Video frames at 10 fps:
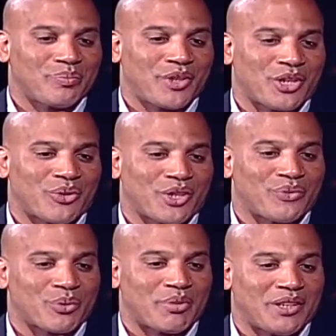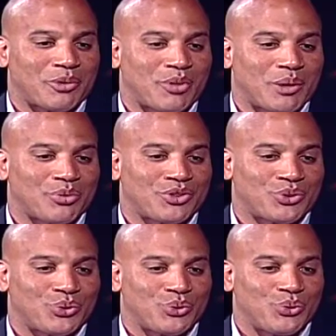period for me to be able
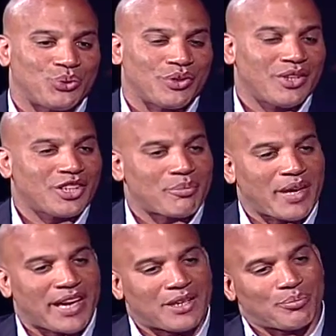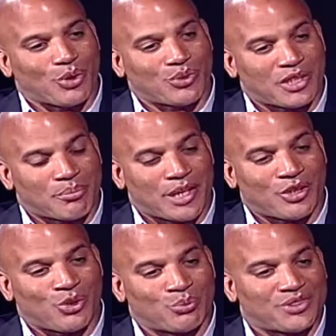to command both in my
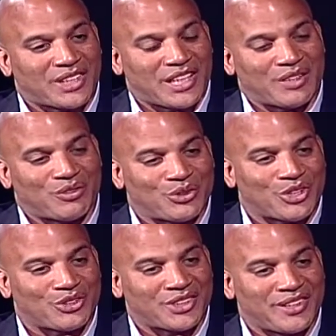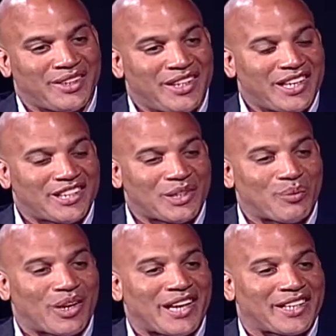home state of New Jersey and
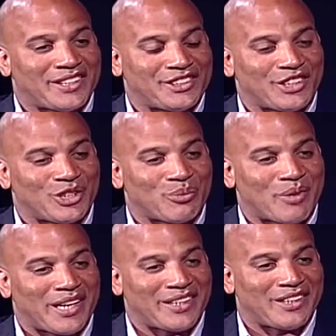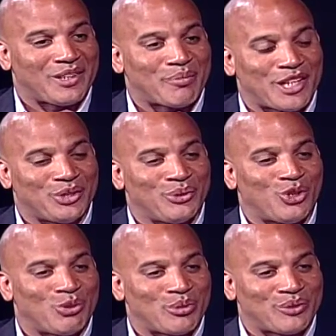then what I consider my new
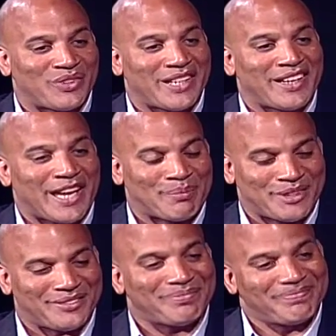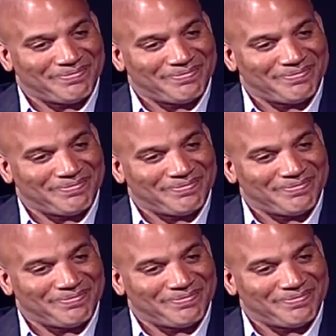home of Hampton.